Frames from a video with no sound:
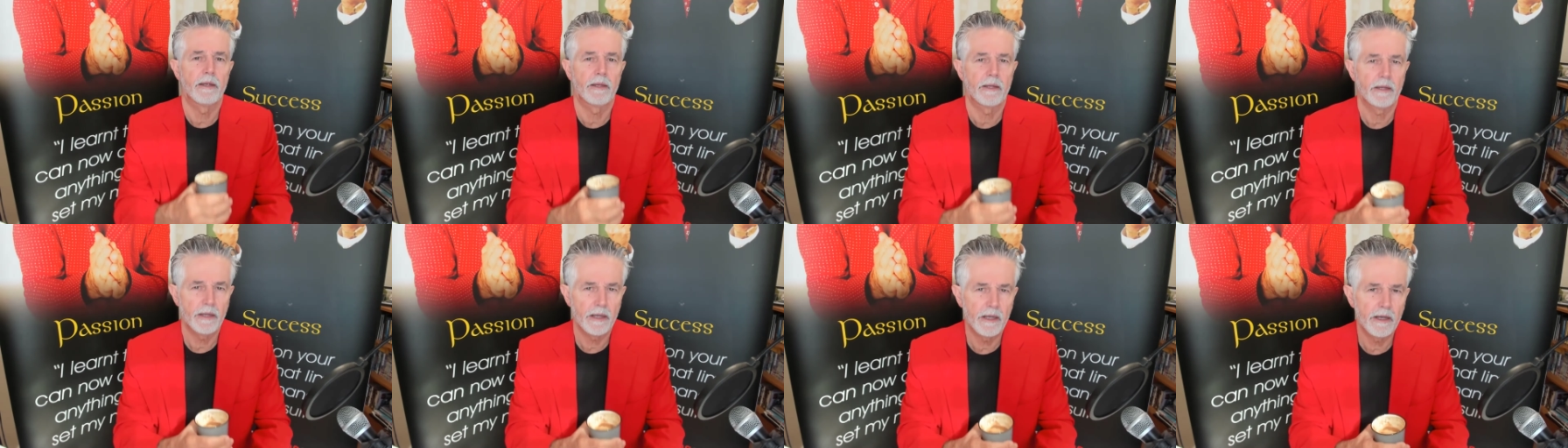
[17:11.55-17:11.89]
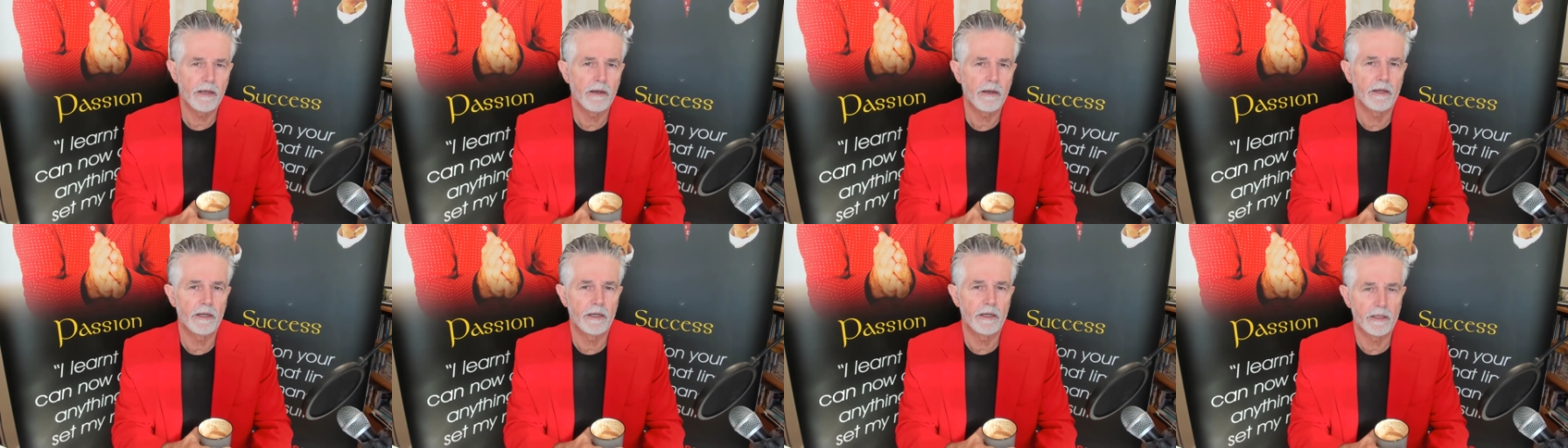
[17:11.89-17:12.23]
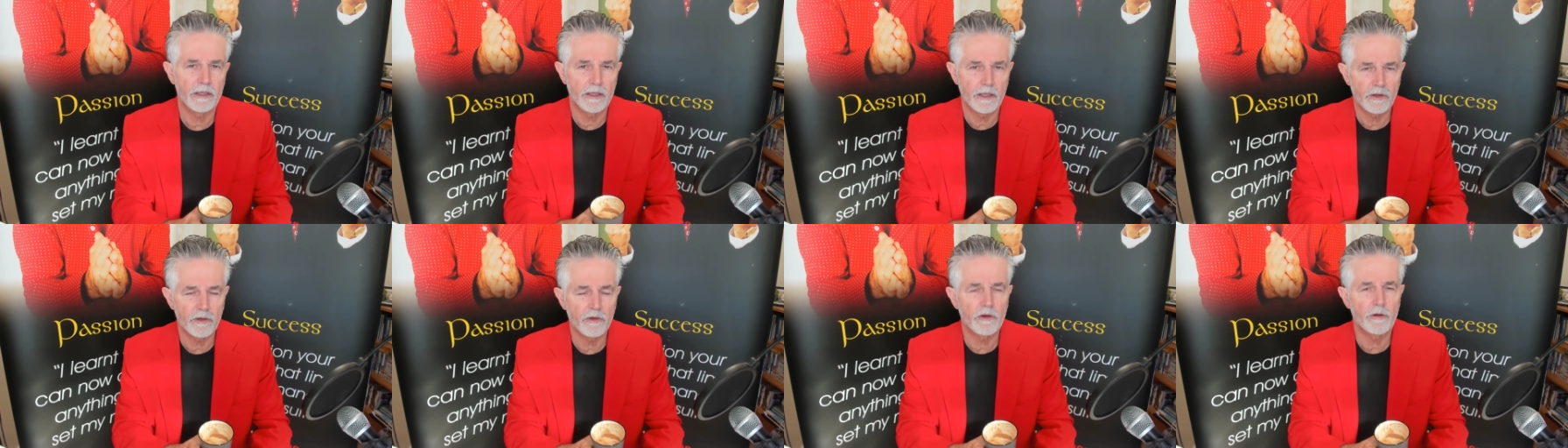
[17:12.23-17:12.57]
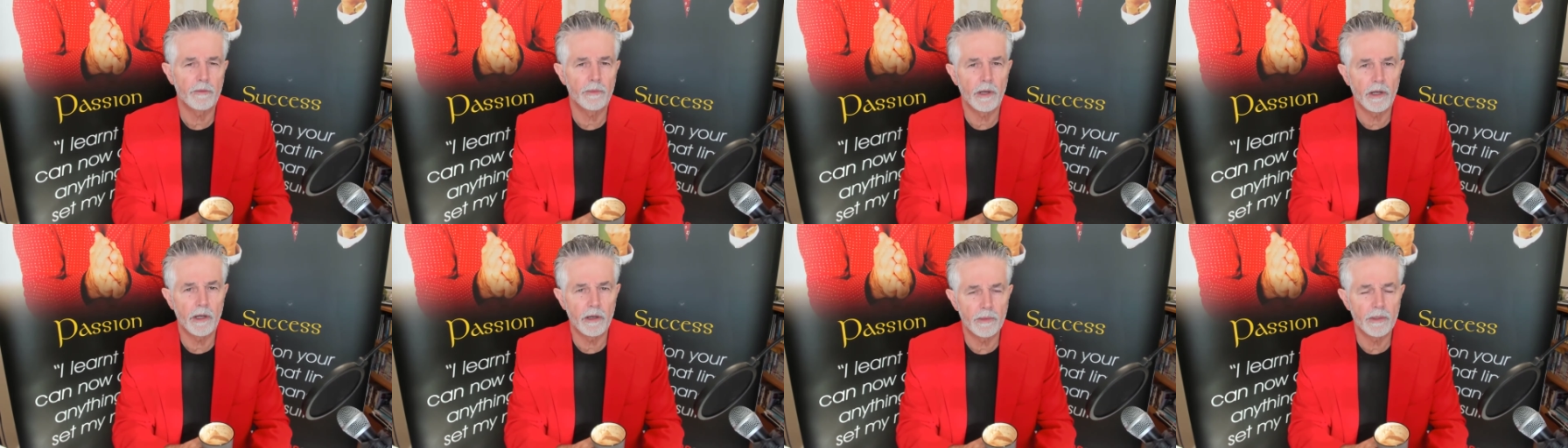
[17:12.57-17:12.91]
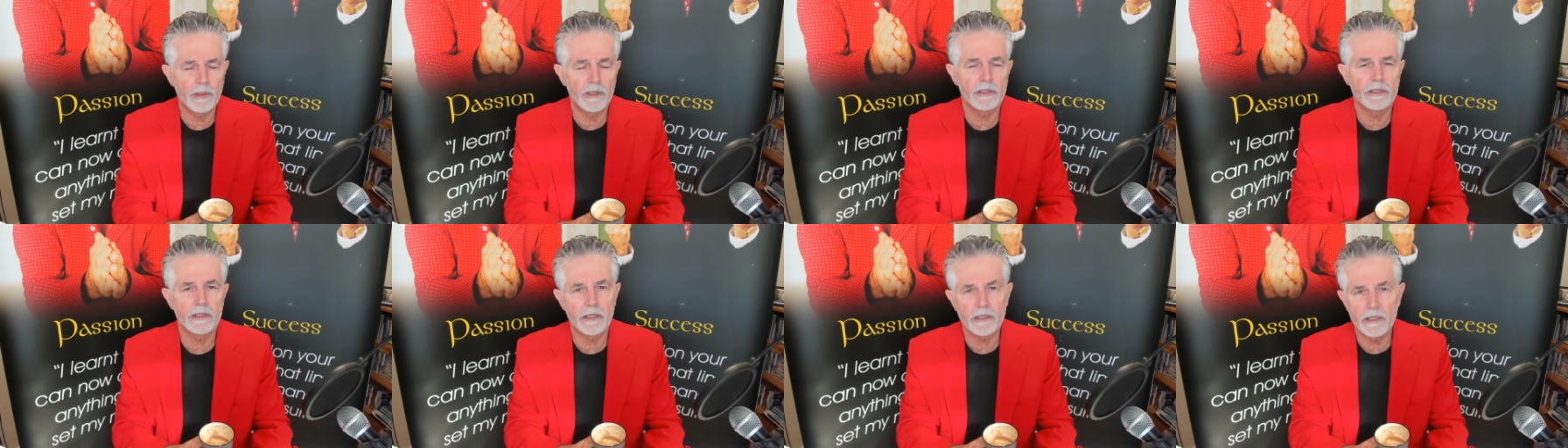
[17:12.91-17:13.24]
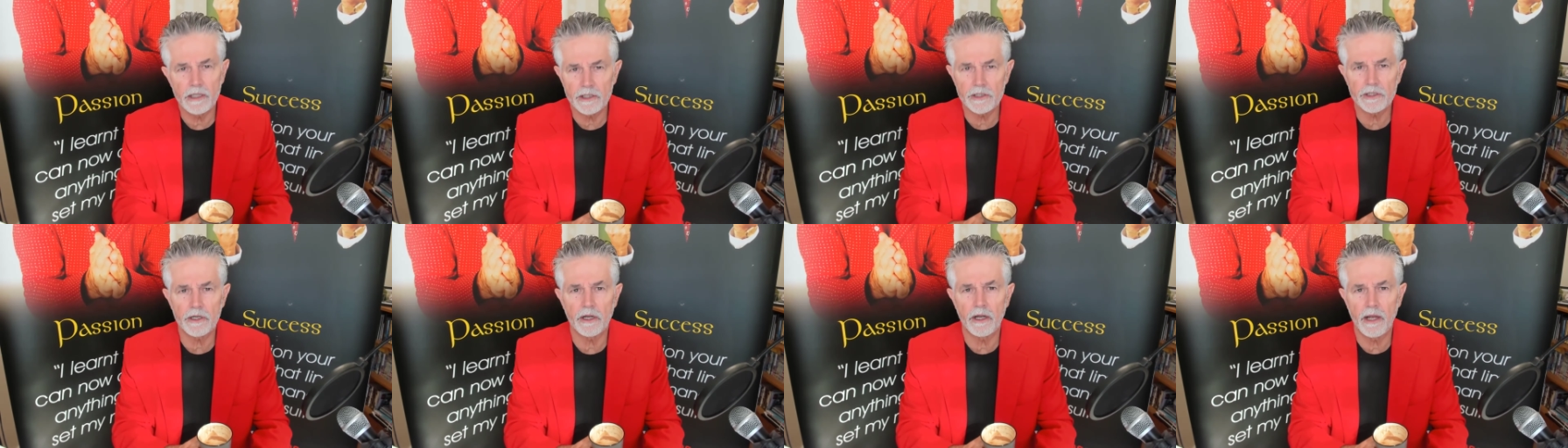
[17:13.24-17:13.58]
He thought a moment. He said,
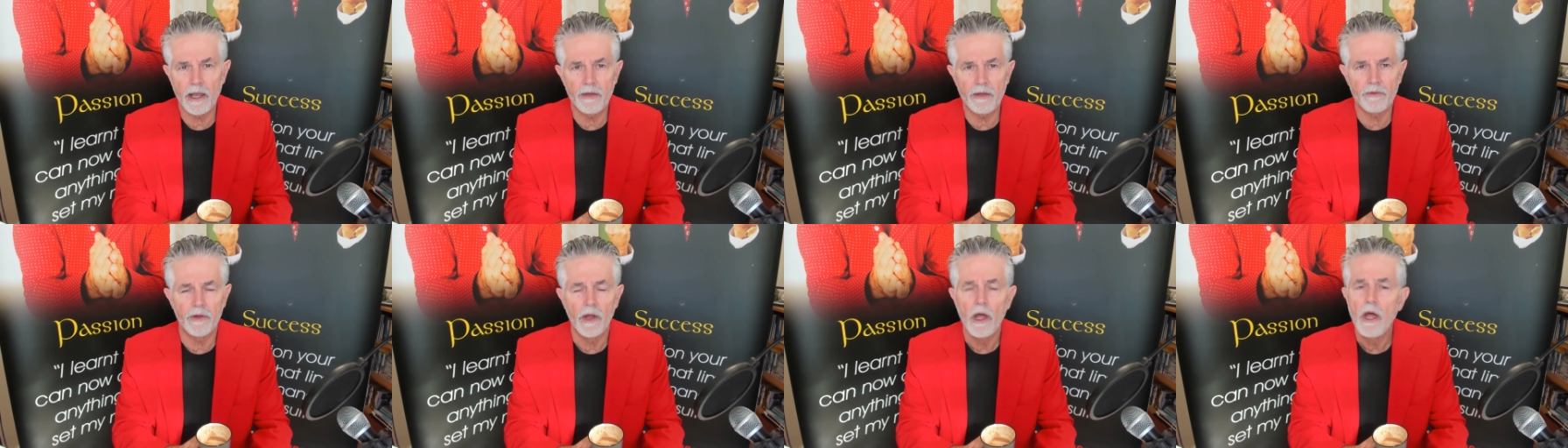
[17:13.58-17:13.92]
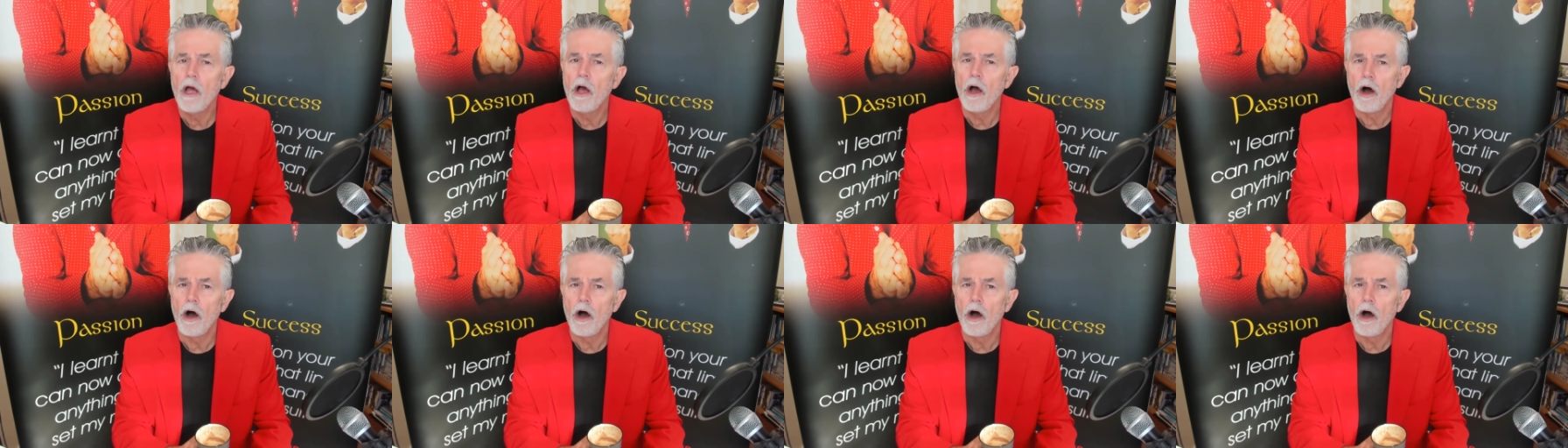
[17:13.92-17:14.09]
yes, I have.